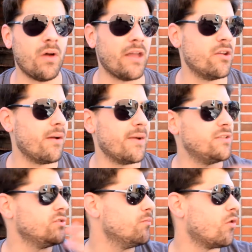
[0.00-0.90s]
I
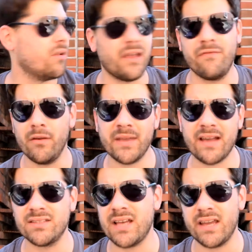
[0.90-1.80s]
might do more filming
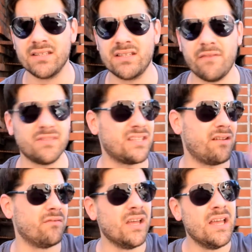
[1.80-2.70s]
outside and stuff instead of